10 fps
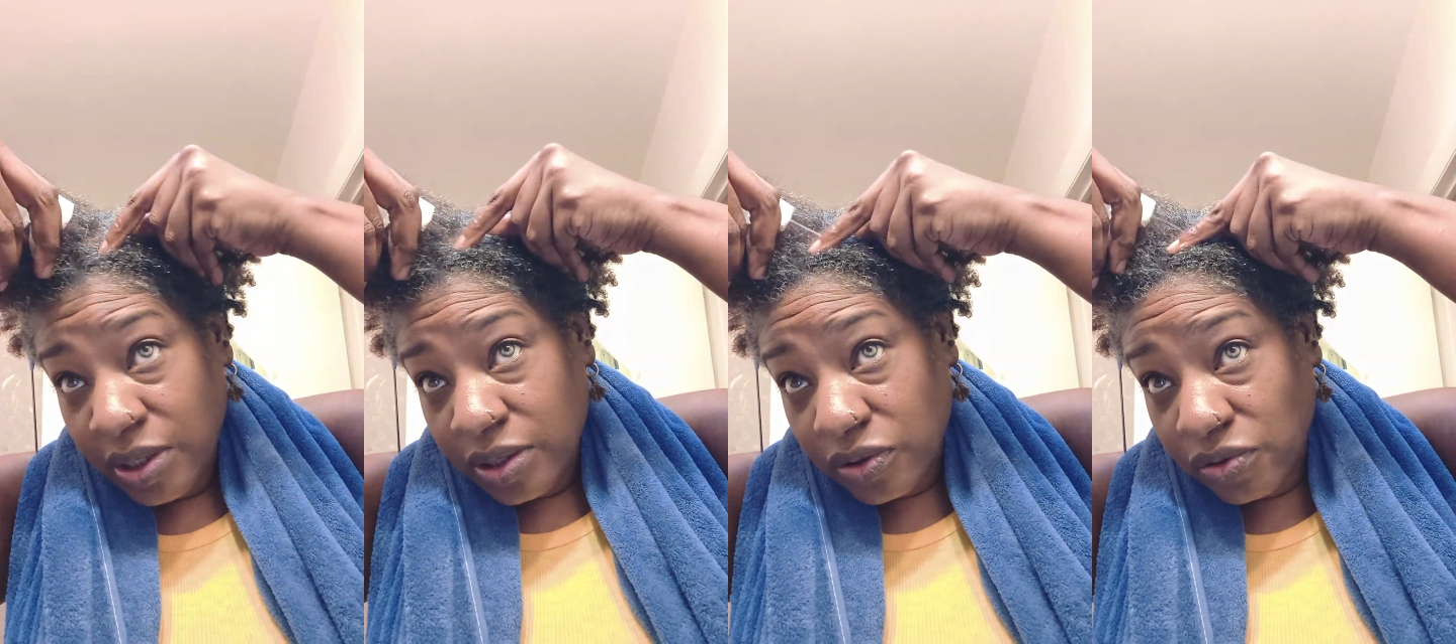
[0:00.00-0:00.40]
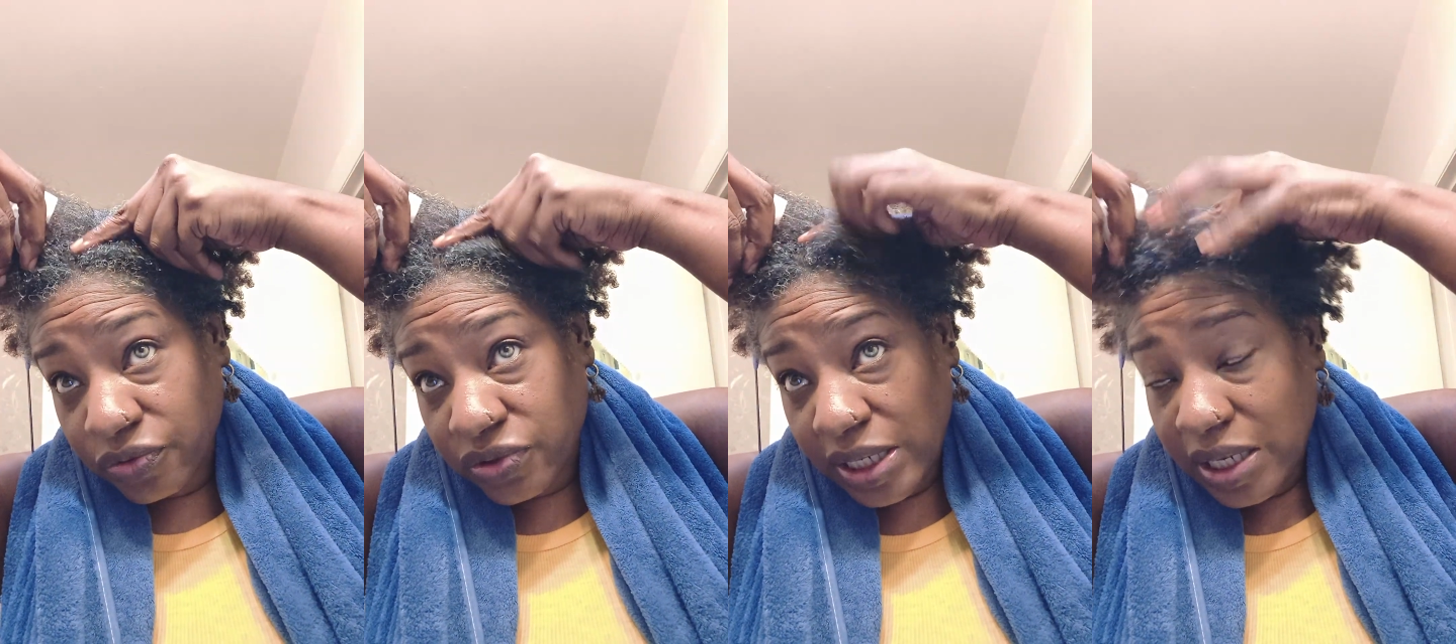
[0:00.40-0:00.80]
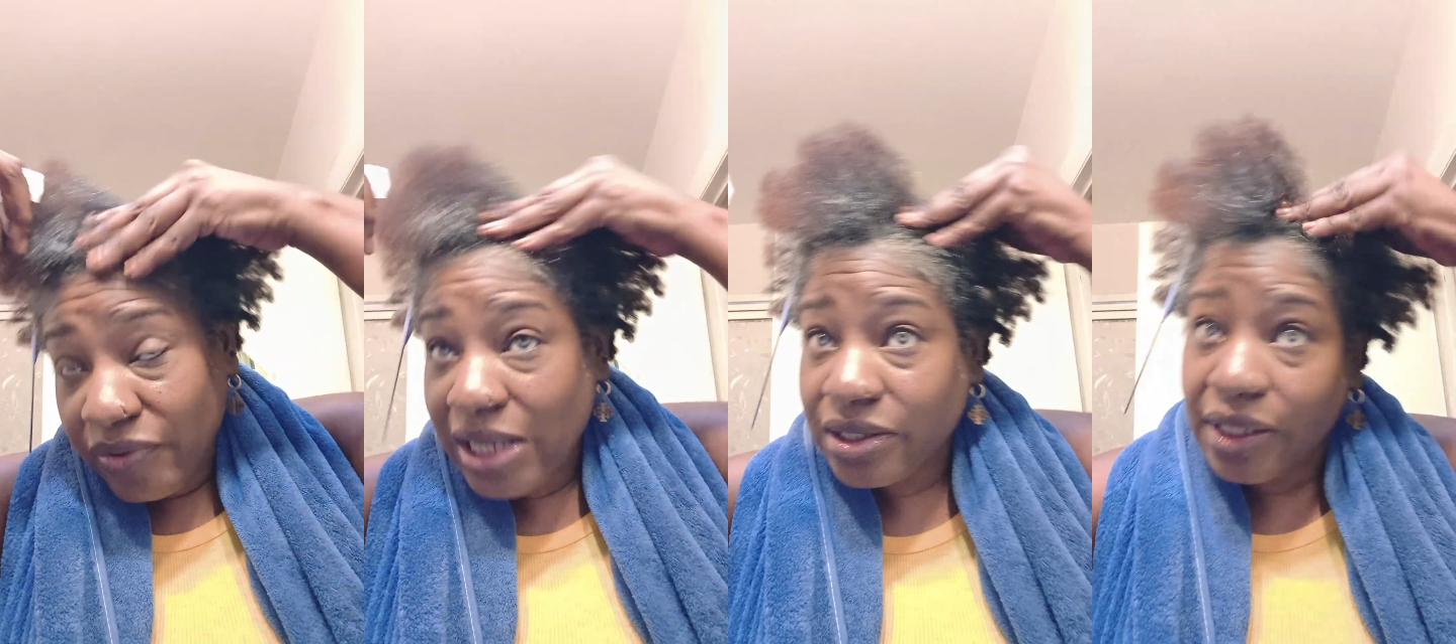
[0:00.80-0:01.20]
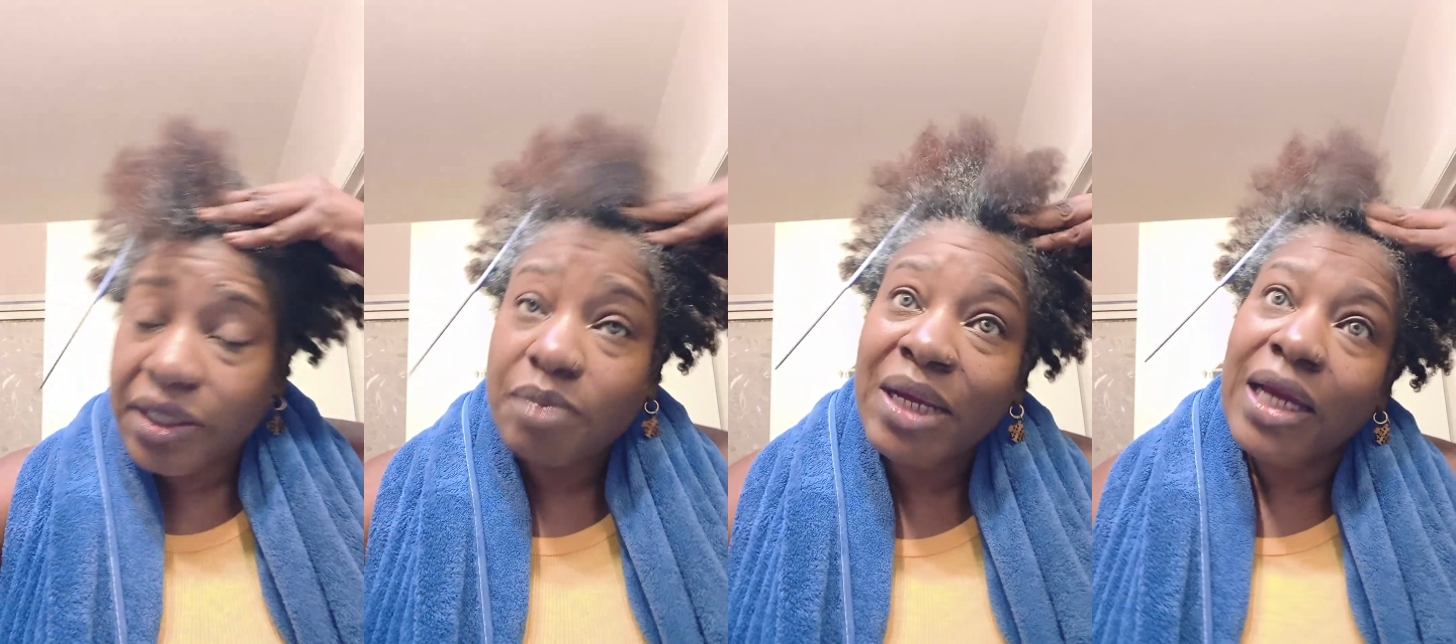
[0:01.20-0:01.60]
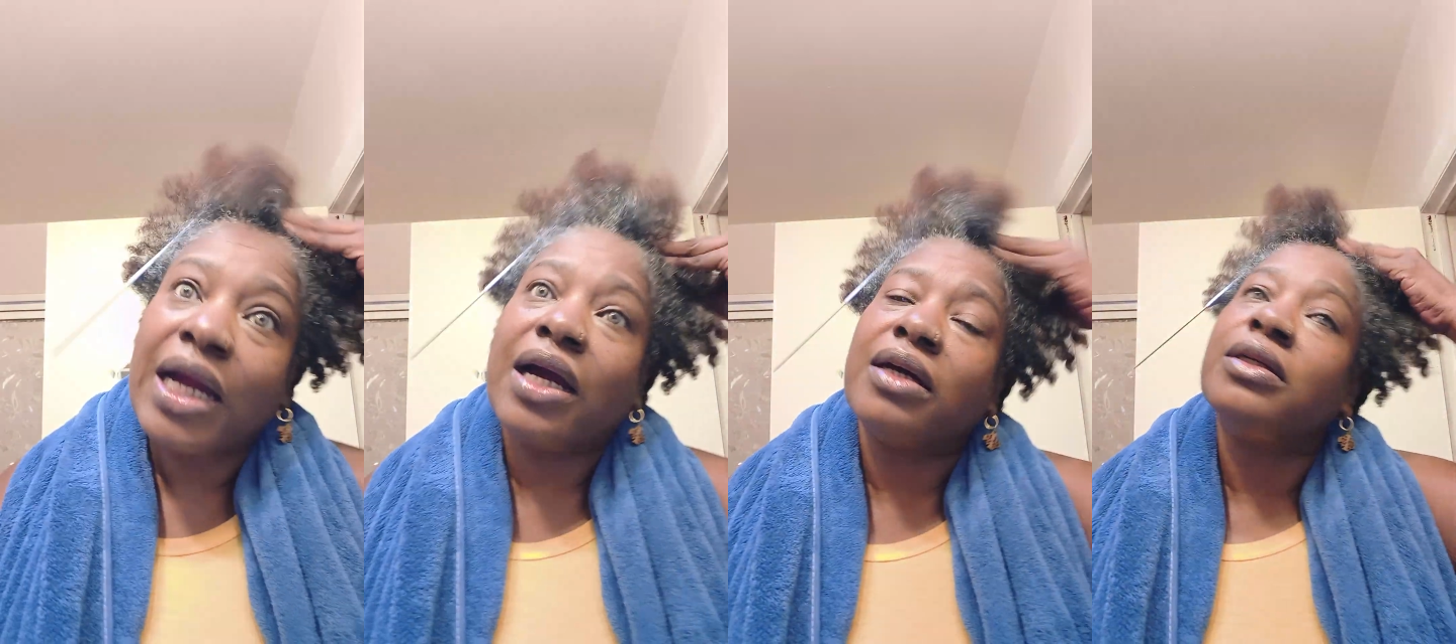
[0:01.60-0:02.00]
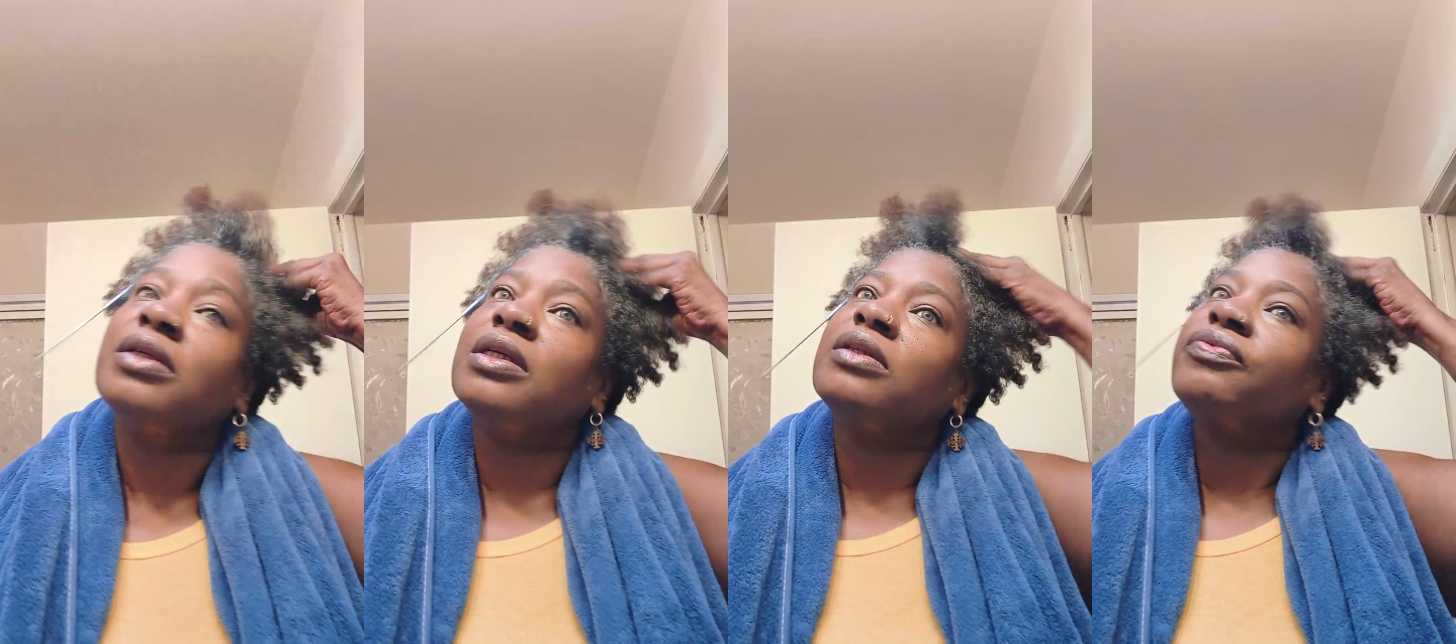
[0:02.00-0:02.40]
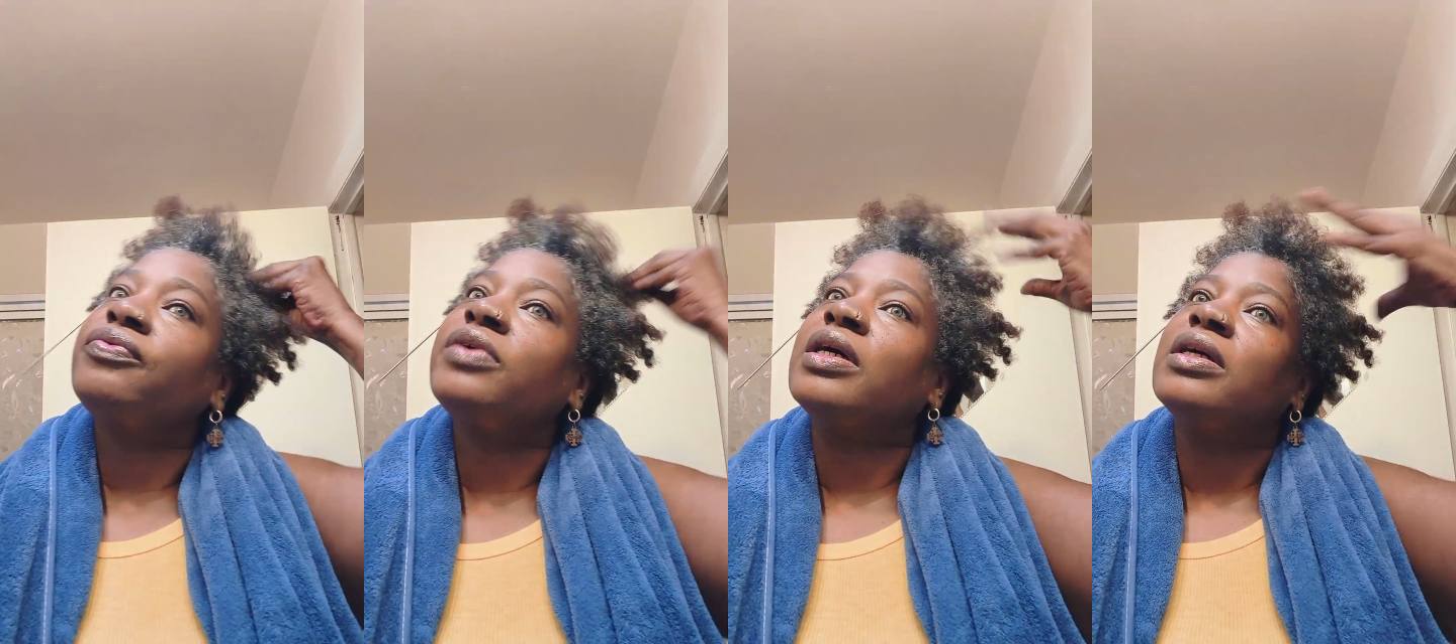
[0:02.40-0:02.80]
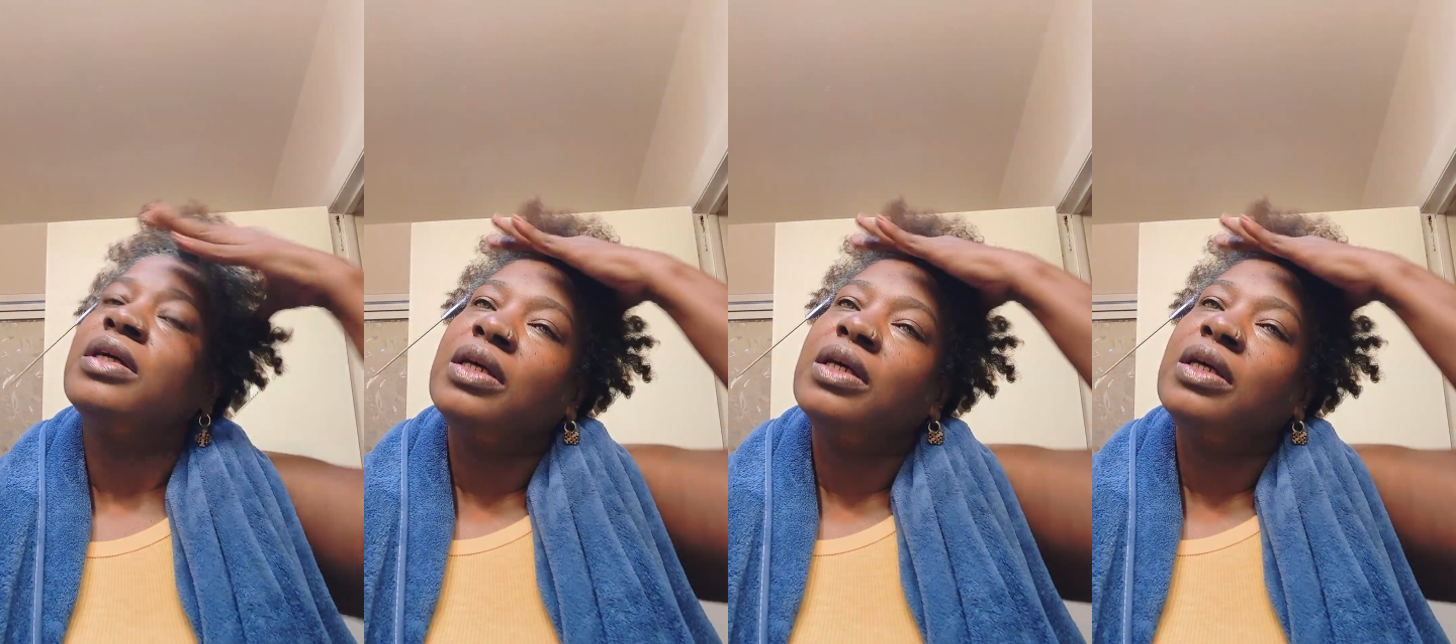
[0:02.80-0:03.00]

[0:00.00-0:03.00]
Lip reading: that's going to save my damn hair in the front.